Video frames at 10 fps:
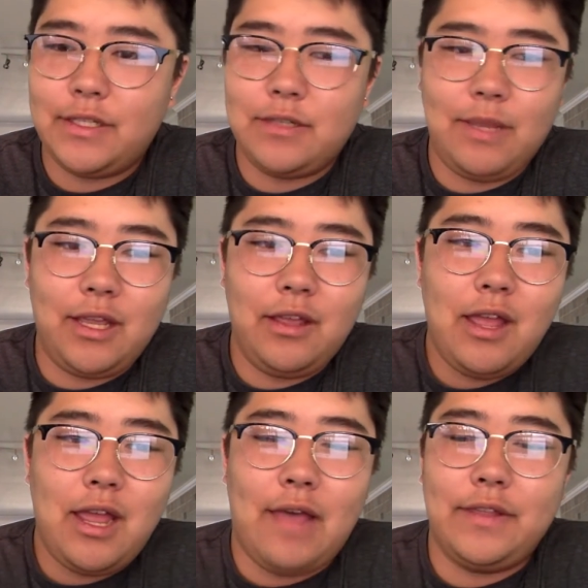to Me,
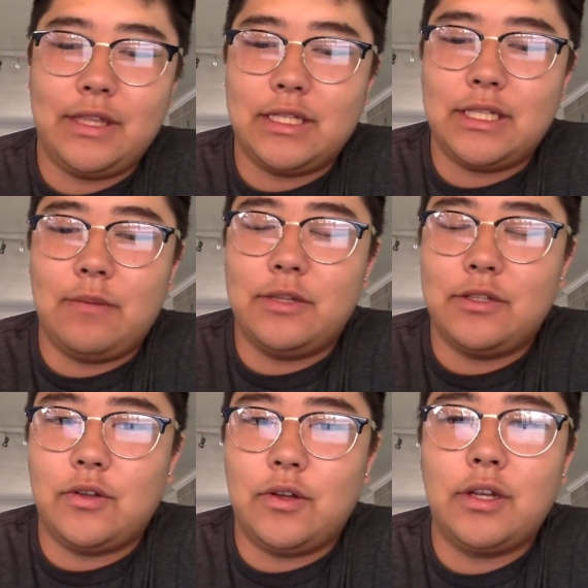I think that's the name of the
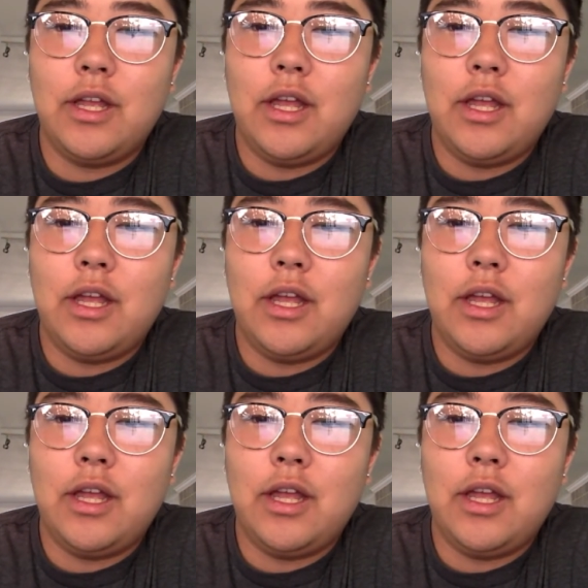song.